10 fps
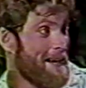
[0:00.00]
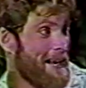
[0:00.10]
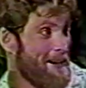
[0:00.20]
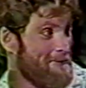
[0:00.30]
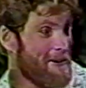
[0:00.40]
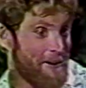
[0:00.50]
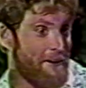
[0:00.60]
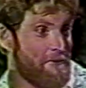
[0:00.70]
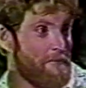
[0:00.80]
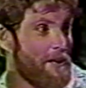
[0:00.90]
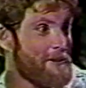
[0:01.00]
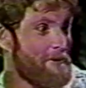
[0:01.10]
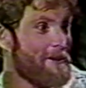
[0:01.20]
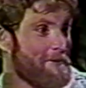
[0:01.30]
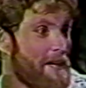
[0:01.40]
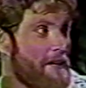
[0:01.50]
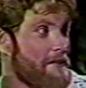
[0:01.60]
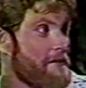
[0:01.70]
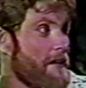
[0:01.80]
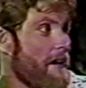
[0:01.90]
And it failed after about 12
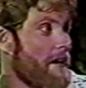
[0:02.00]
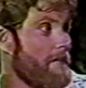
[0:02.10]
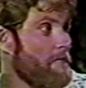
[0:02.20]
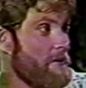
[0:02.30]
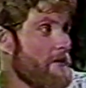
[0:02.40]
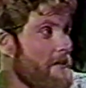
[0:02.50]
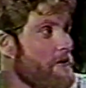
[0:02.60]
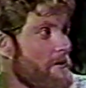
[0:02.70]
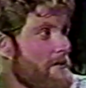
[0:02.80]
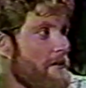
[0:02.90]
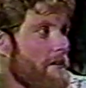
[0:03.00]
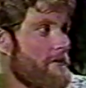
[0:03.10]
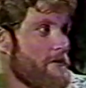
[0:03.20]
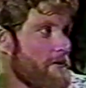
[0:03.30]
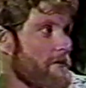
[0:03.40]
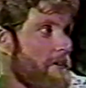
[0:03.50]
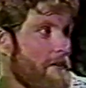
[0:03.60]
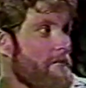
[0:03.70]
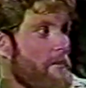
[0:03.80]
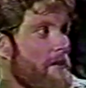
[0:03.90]
days, which increased the concern on
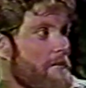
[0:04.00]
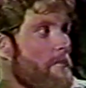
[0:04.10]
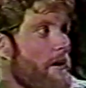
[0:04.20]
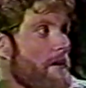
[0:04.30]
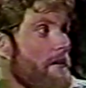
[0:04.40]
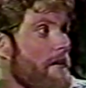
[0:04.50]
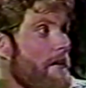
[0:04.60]
everybody's part.